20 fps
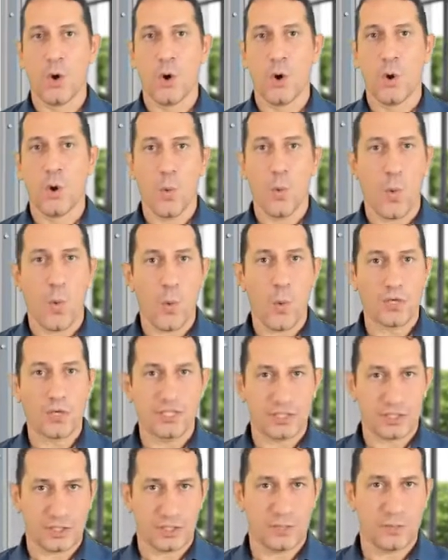
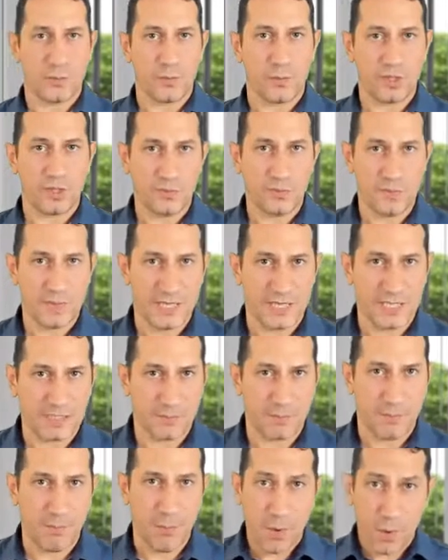which means
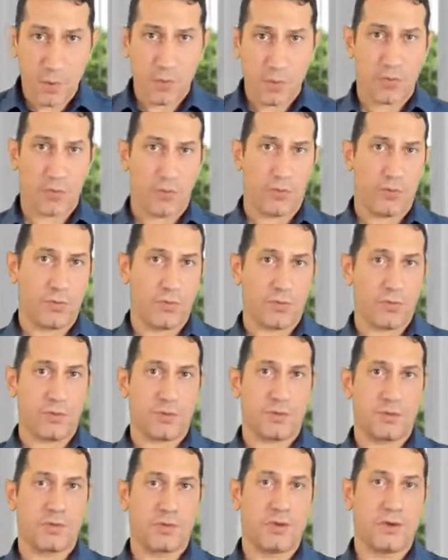both
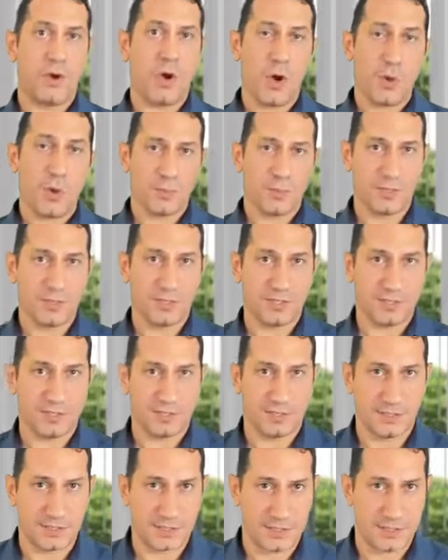
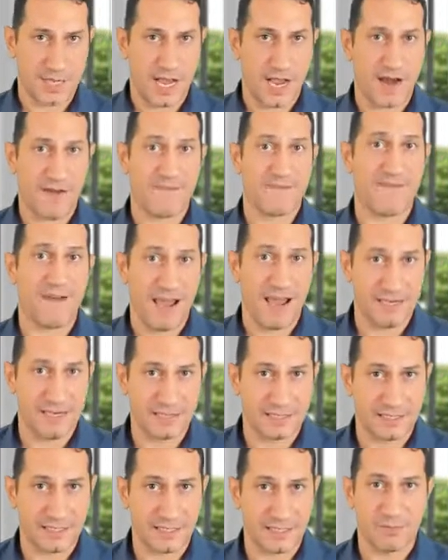options are
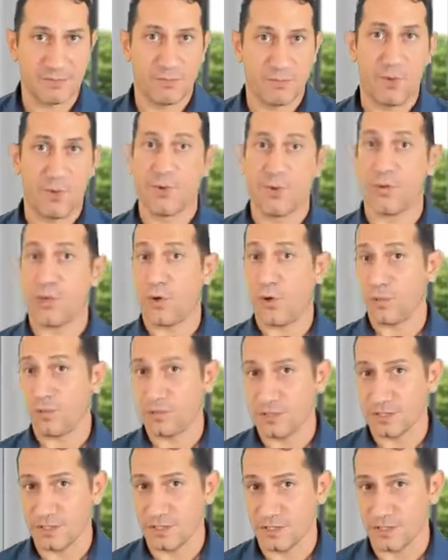valid and both
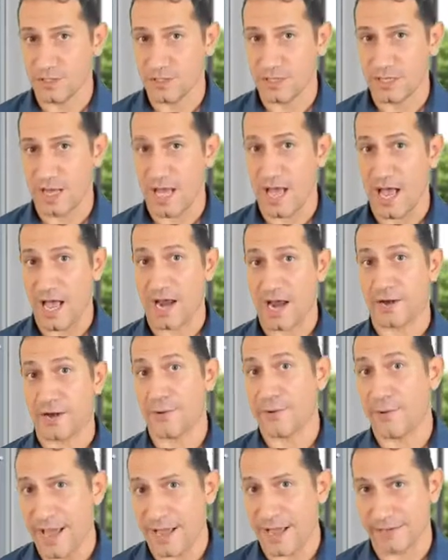options are
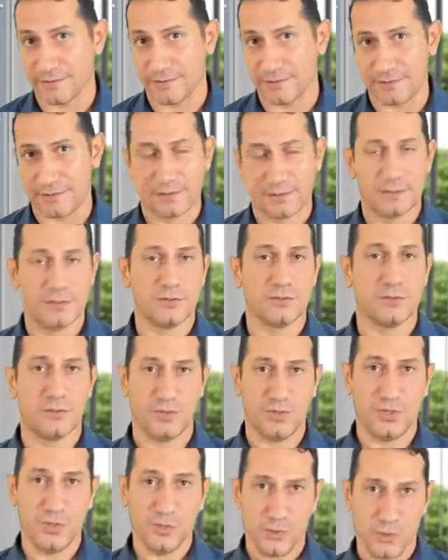correct to be
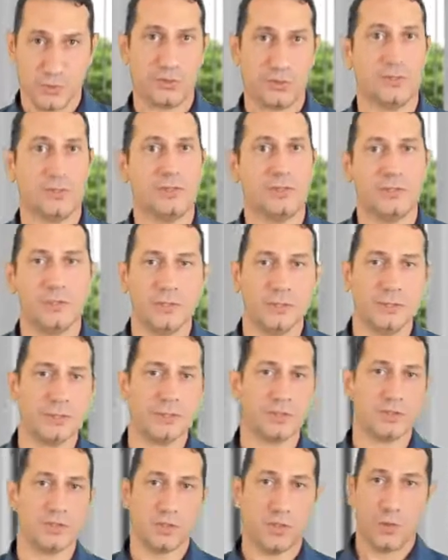used.
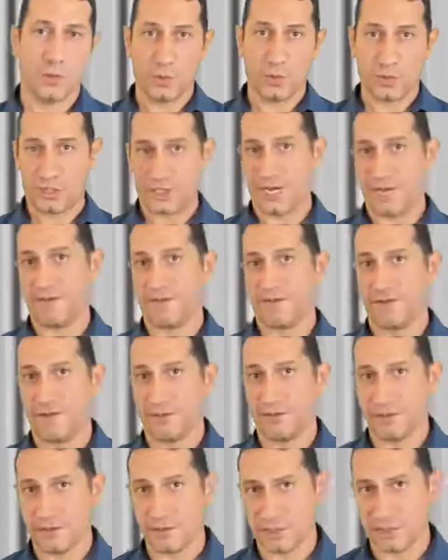So whichever
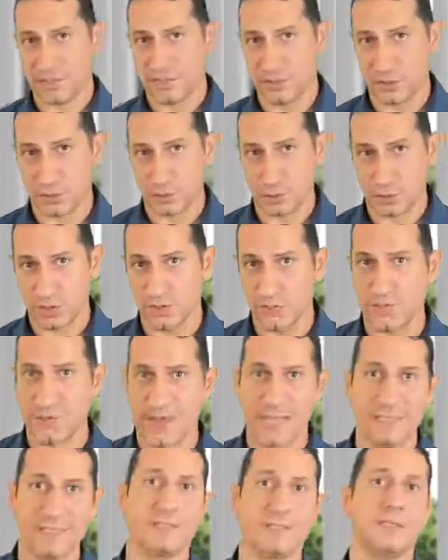it's suited
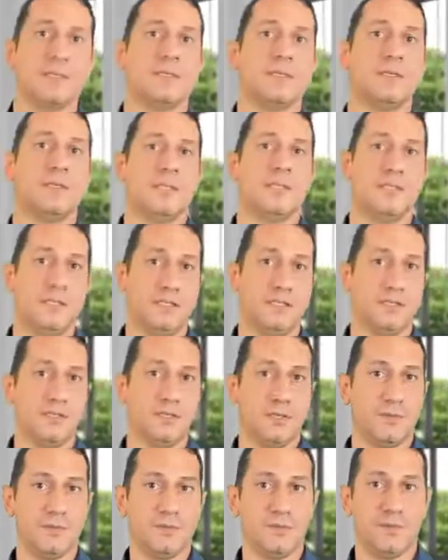better in
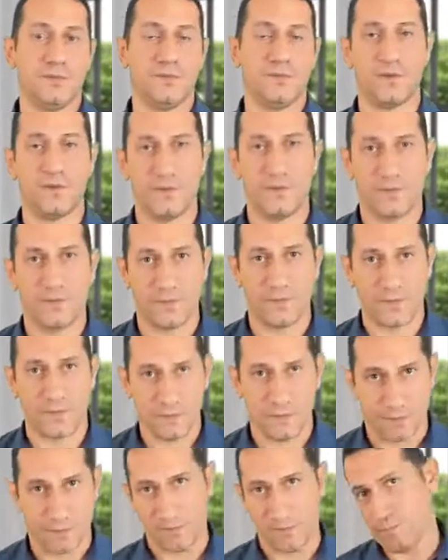terms of
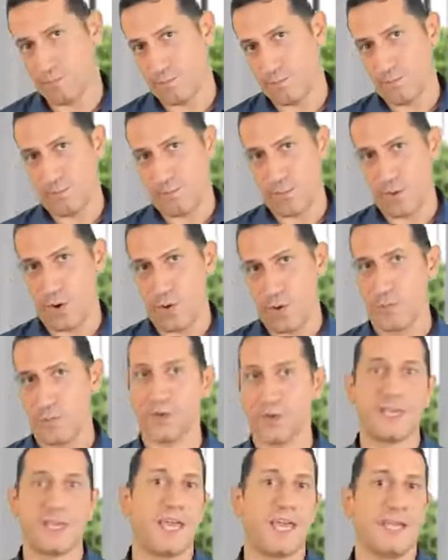
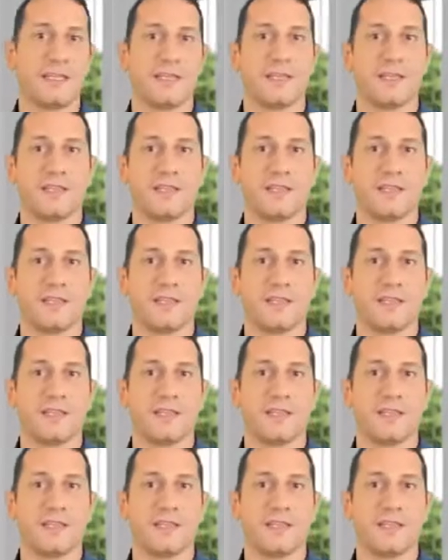communicating the